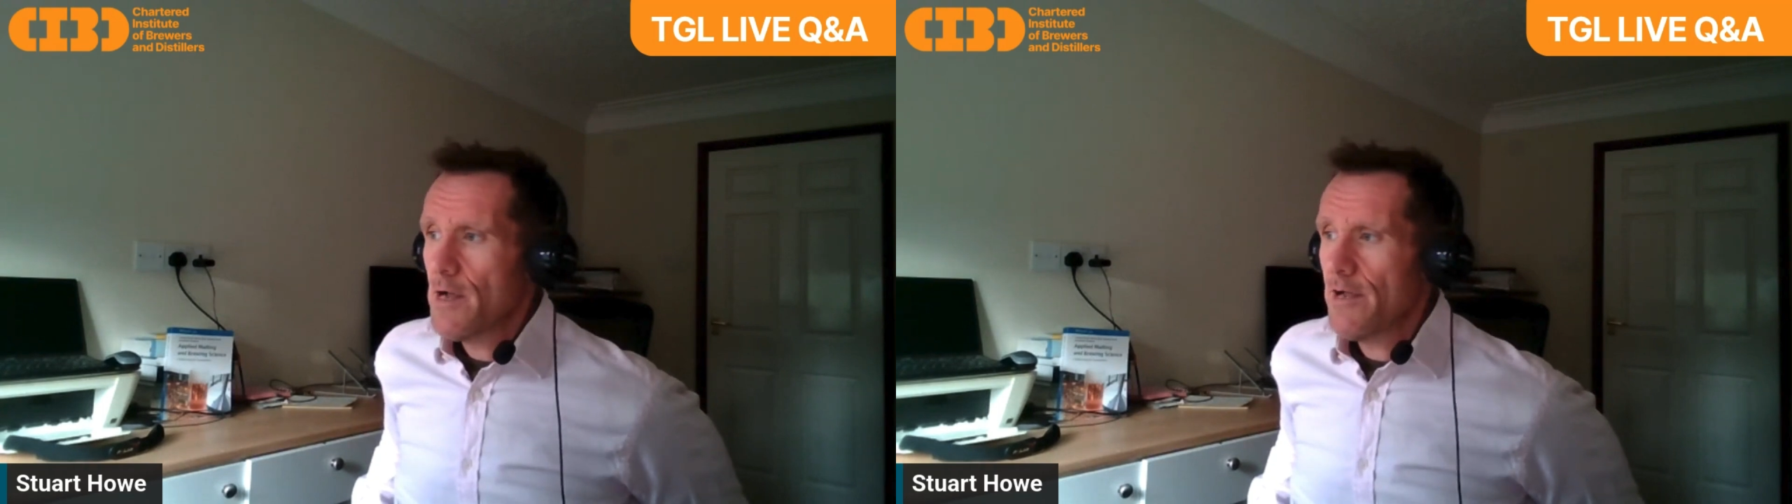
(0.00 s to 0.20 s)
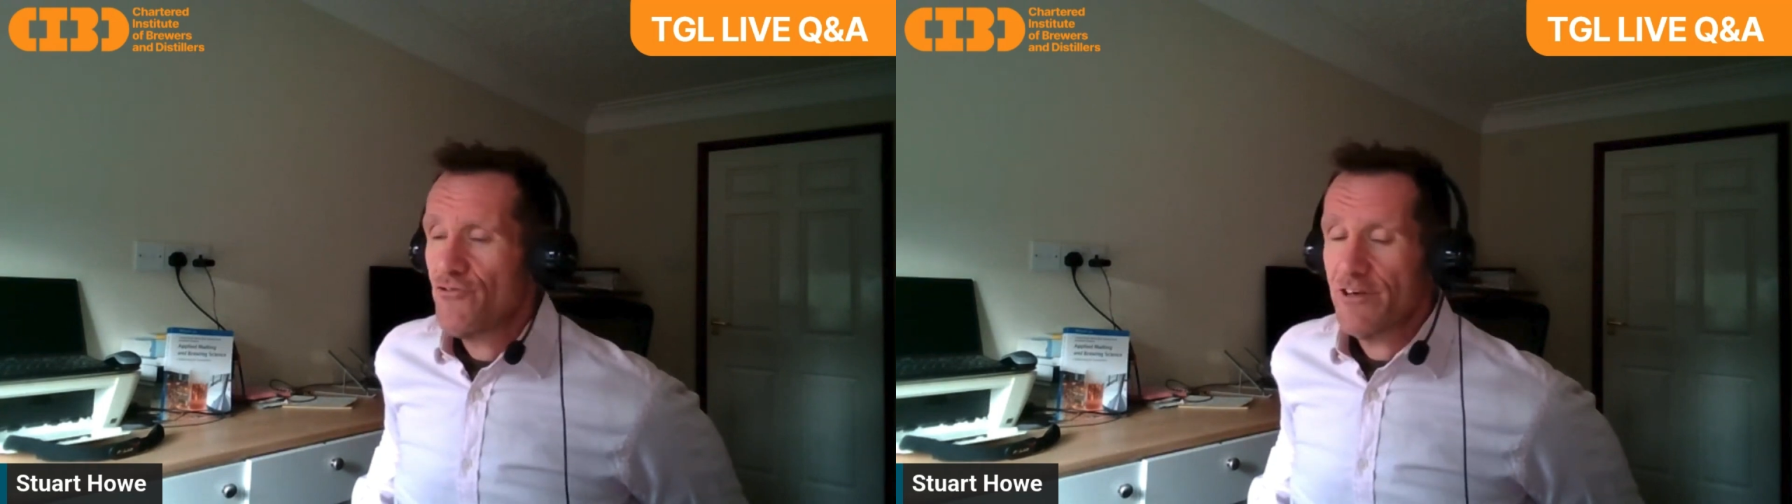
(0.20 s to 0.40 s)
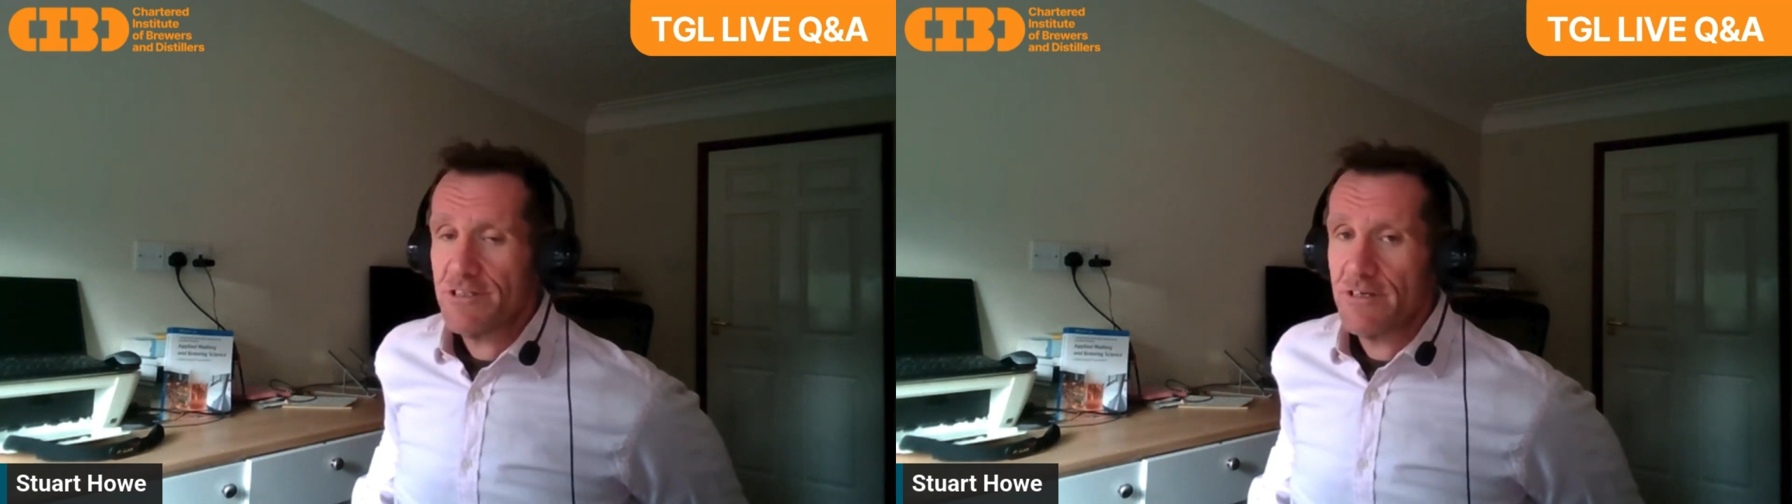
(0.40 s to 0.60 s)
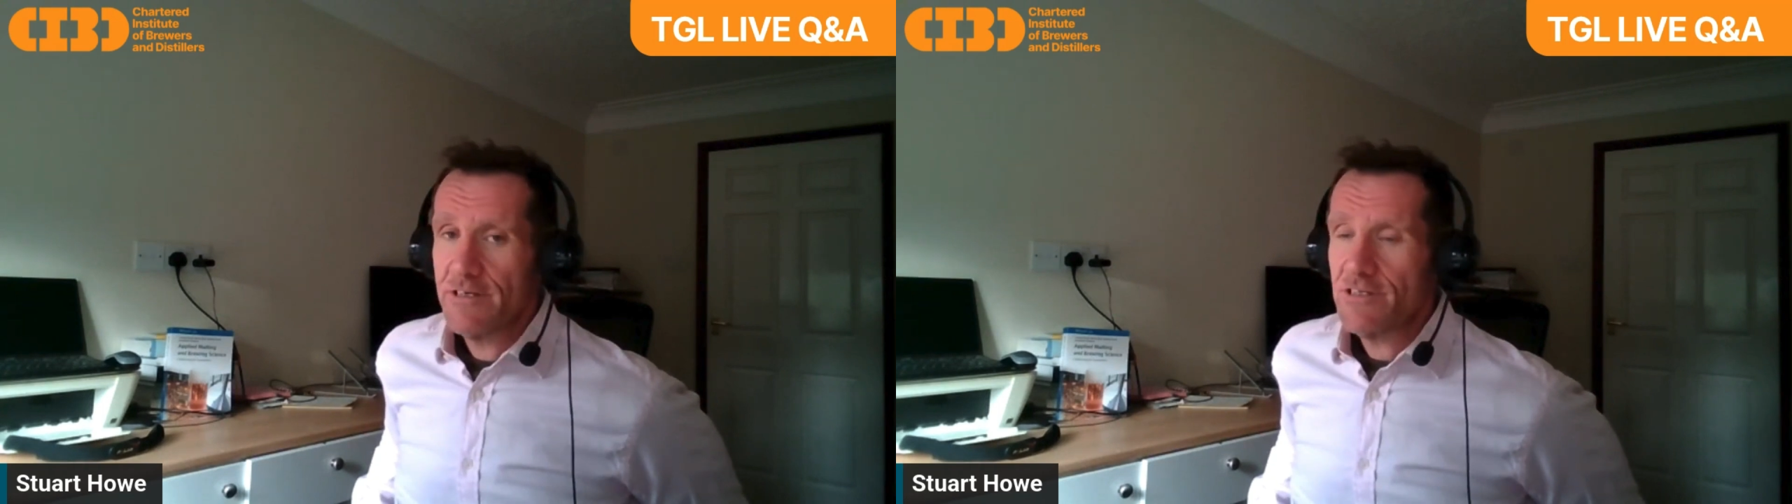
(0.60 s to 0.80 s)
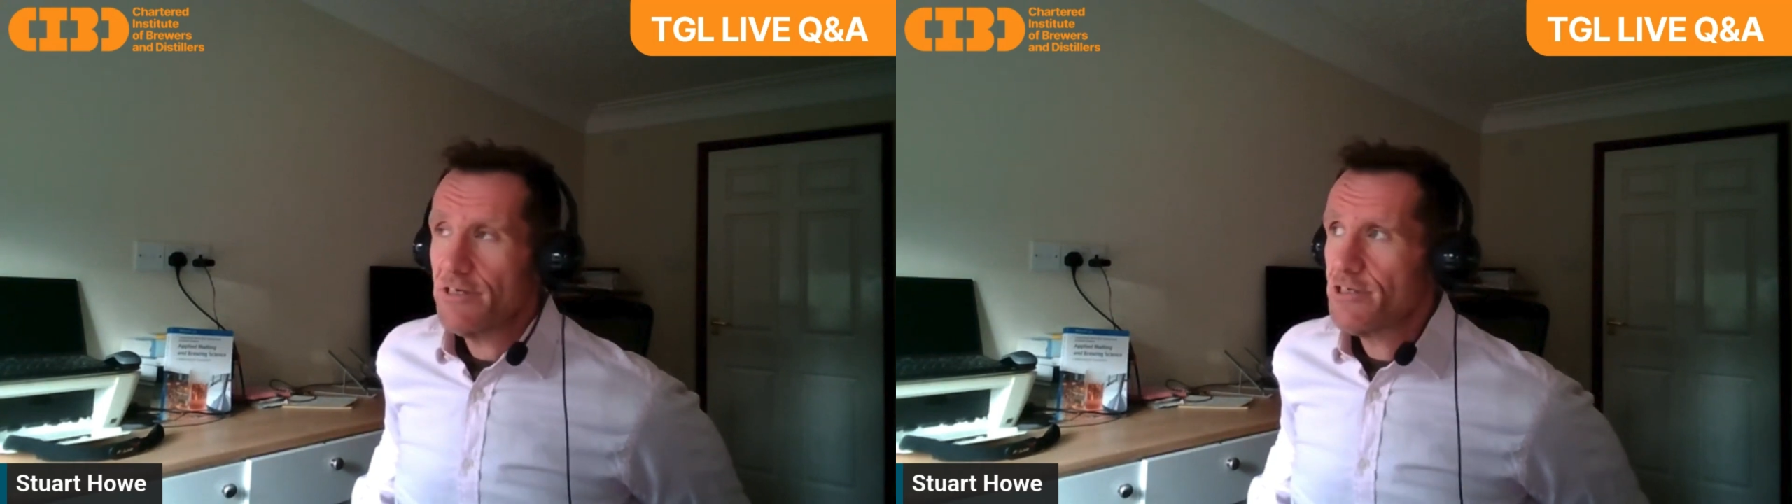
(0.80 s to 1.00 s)
Interestingly,
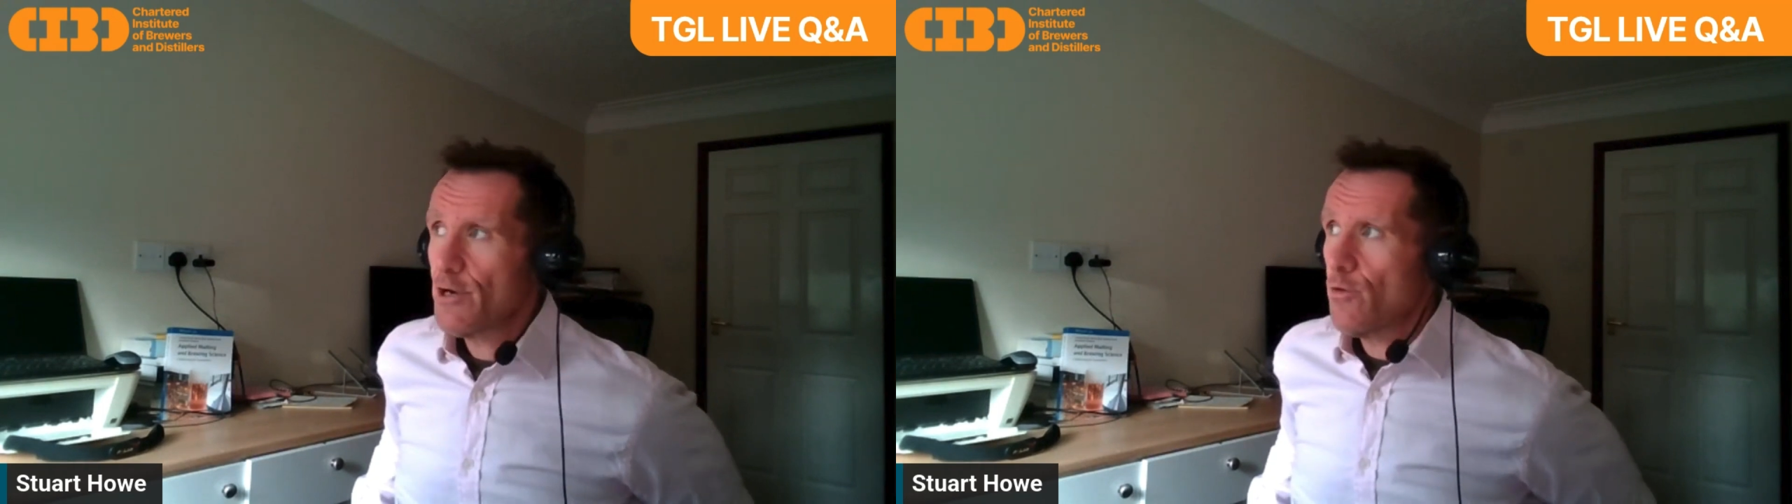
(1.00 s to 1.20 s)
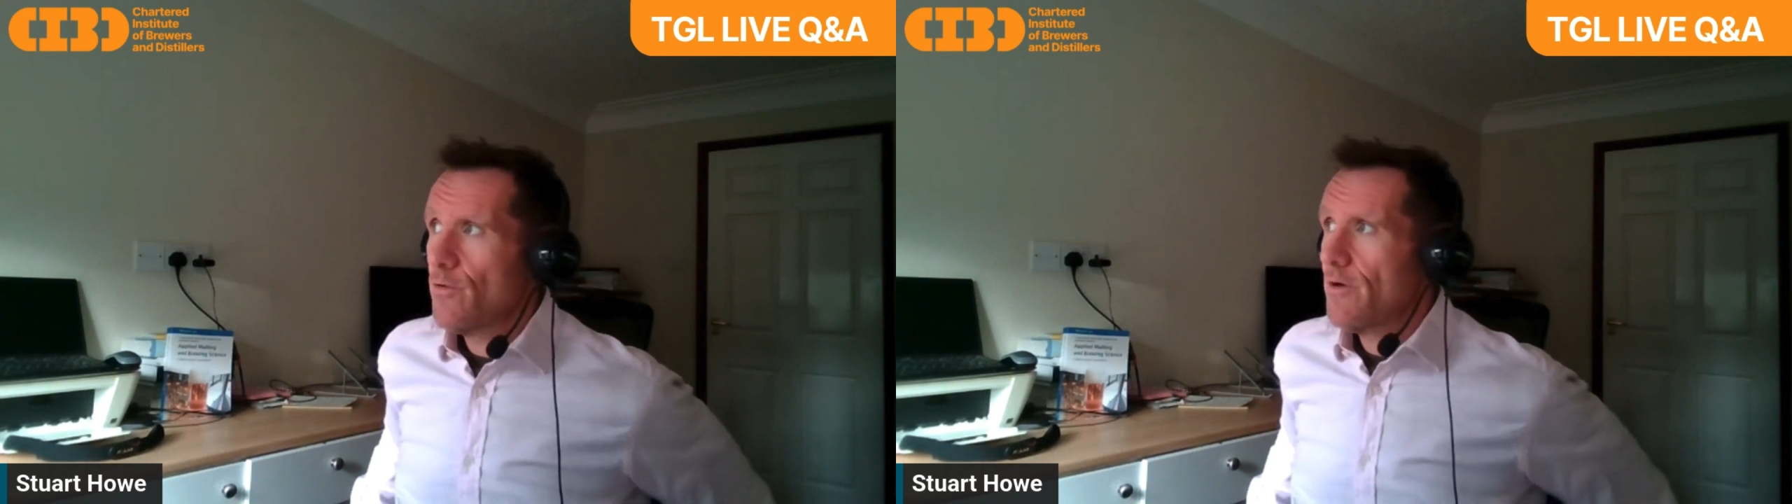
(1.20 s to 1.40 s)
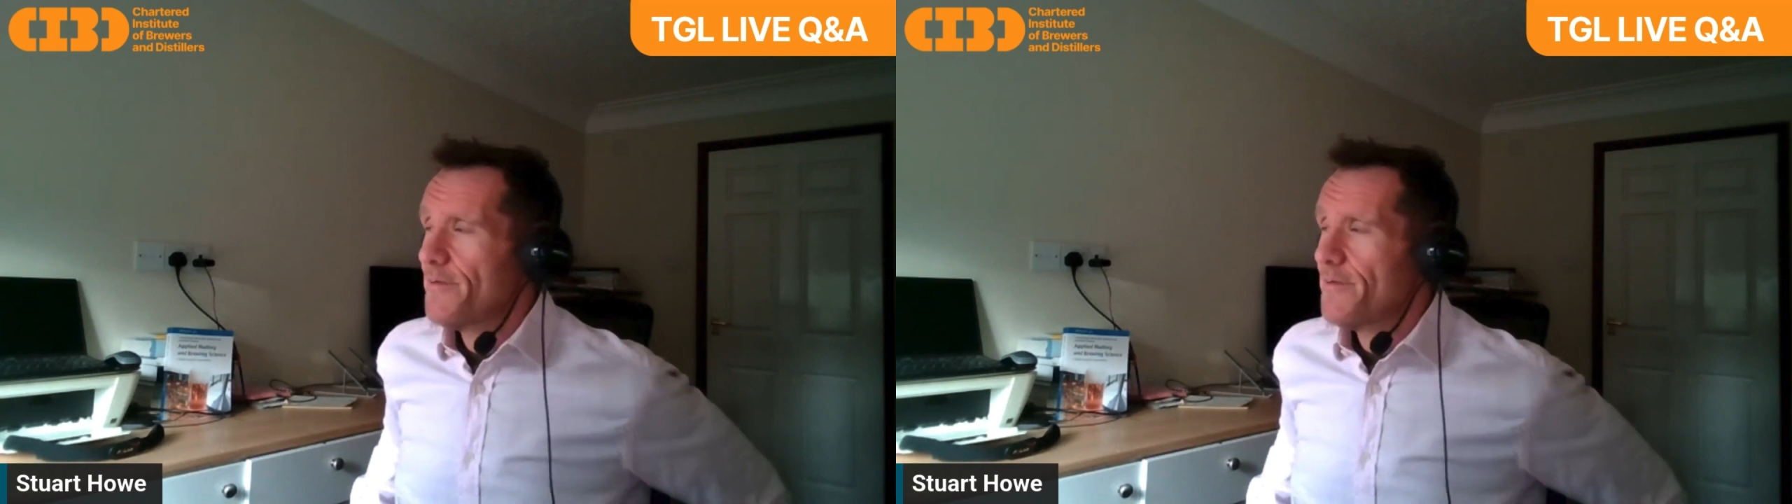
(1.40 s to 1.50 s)
TGL,